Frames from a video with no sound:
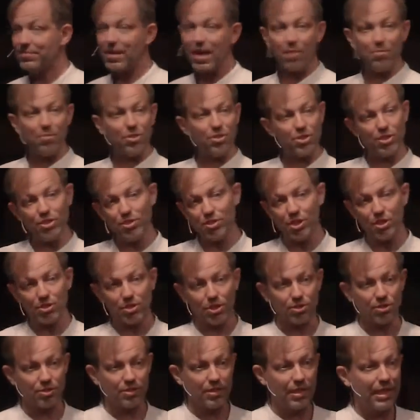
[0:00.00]
Come and see
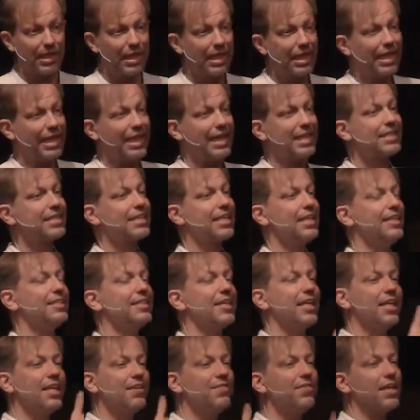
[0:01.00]
Jesus.
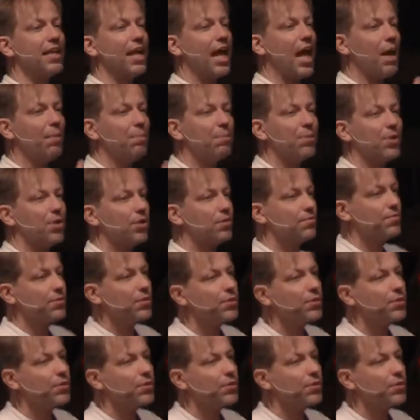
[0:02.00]
It can even happen on